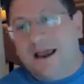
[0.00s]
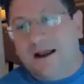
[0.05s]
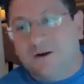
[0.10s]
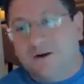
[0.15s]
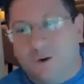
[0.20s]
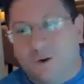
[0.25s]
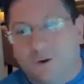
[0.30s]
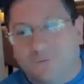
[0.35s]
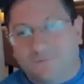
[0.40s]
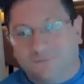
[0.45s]
had
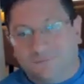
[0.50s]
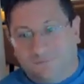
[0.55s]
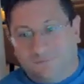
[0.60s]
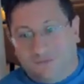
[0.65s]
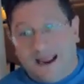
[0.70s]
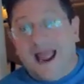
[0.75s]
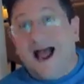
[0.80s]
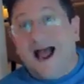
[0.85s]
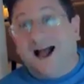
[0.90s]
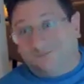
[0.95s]

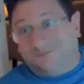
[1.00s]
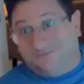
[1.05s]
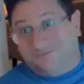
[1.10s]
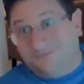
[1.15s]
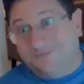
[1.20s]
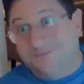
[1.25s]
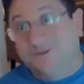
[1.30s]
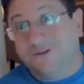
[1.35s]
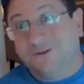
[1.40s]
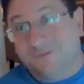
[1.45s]

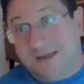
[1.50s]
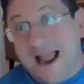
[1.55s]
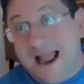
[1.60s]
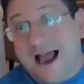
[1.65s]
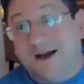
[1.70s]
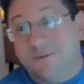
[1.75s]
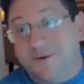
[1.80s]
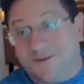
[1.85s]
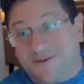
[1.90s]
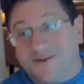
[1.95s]

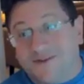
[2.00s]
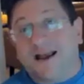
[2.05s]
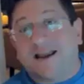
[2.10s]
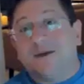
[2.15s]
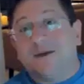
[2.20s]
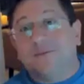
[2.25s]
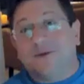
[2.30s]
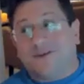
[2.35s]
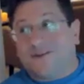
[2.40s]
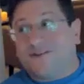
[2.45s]
it was
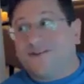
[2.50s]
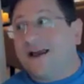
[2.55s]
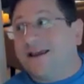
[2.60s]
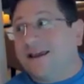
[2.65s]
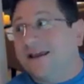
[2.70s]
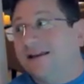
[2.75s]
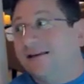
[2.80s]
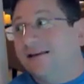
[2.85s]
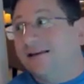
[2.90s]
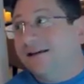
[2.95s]

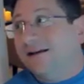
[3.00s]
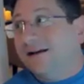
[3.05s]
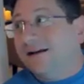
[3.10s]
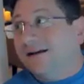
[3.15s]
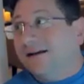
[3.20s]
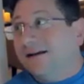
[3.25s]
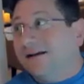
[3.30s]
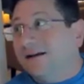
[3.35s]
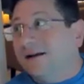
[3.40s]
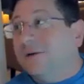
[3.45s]
second.
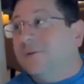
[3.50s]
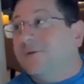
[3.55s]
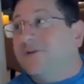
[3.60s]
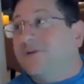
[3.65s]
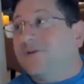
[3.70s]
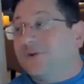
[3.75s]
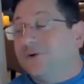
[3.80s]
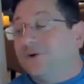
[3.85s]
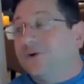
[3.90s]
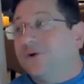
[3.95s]
It was
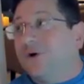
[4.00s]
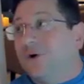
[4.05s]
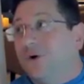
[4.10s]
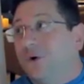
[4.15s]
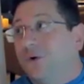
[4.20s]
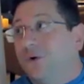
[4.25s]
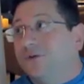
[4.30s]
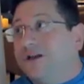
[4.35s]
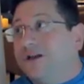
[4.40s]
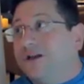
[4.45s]
third
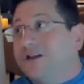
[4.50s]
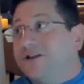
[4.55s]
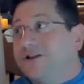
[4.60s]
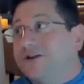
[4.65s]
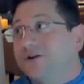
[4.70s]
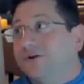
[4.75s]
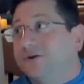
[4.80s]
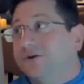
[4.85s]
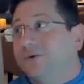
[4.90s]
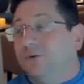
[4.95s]
only
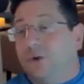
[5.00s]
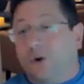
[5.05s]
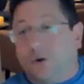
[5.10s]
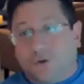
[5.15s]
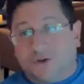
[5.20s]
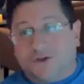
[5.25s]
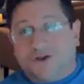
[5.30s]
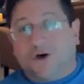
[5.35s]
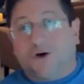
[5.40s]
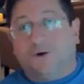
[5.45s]
to
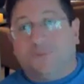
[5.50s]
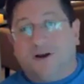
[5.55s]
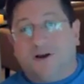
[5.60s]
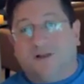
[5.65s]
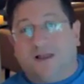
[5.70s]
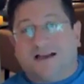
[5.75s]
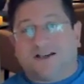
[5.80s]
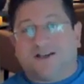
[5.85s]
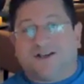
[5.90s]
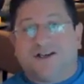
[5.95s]
Local Topia
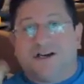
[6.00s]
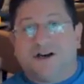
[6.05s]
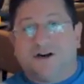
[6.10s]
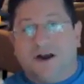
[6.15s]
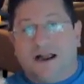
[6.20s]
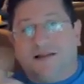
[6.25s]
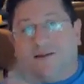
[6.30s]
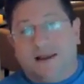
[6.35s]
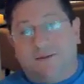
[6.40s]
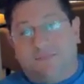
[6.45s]
last year
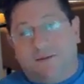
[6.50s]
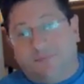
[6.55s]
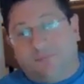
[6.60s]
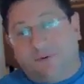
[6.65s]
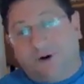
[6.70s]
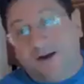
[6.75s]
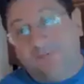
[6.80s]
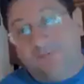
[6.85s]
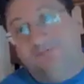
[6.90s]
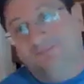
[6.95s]
and St. Pete
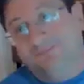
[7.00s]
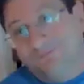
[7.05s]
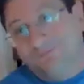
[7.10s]
Pride.